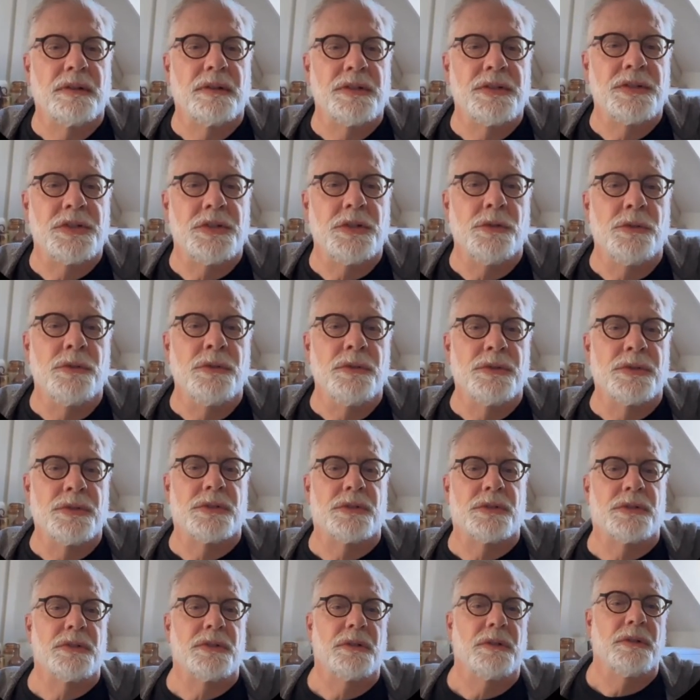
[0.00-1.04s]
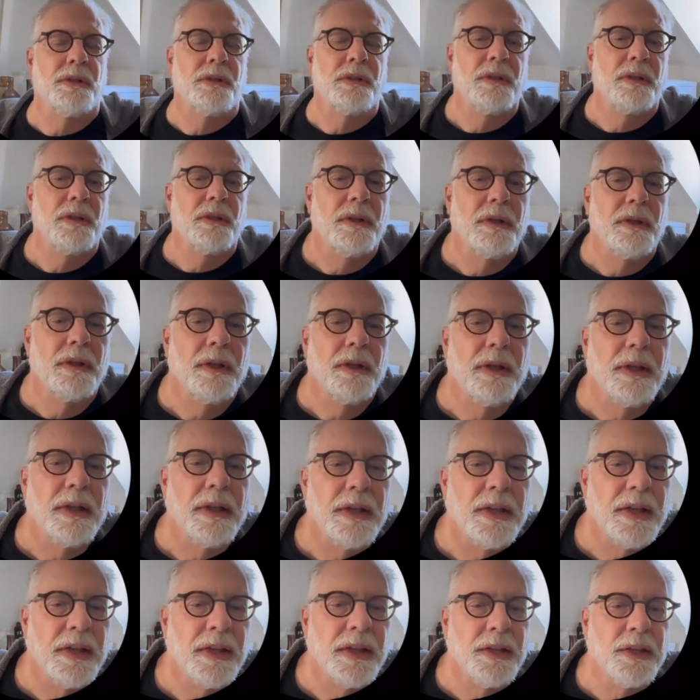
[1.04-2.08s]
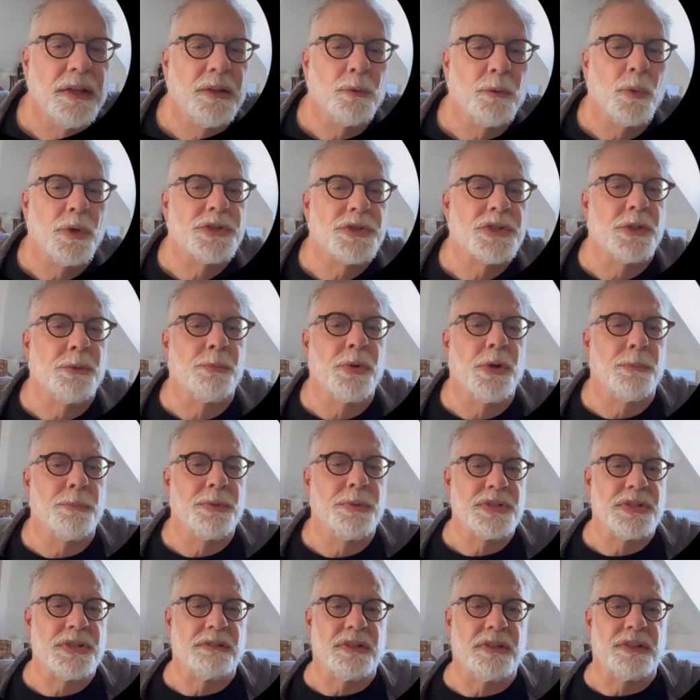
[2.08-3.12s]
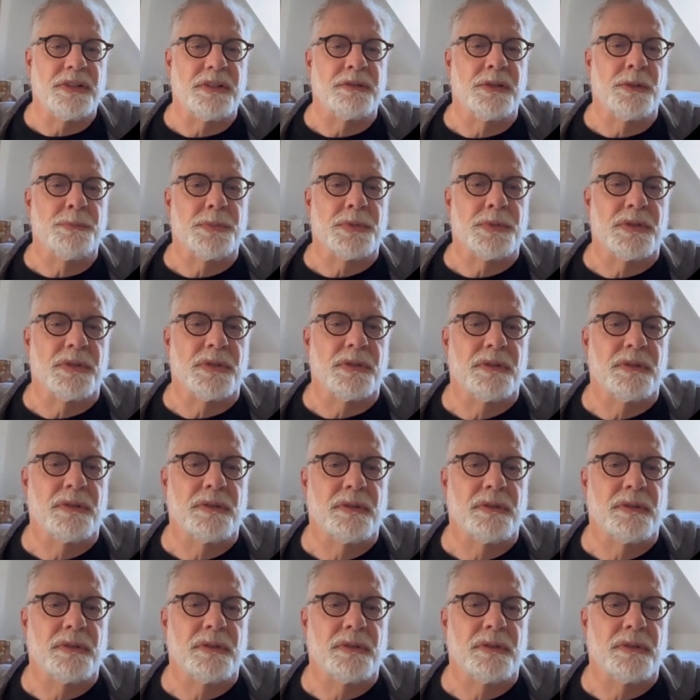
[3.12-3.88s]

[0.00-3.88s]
students. And what's the purpose of this? Oops.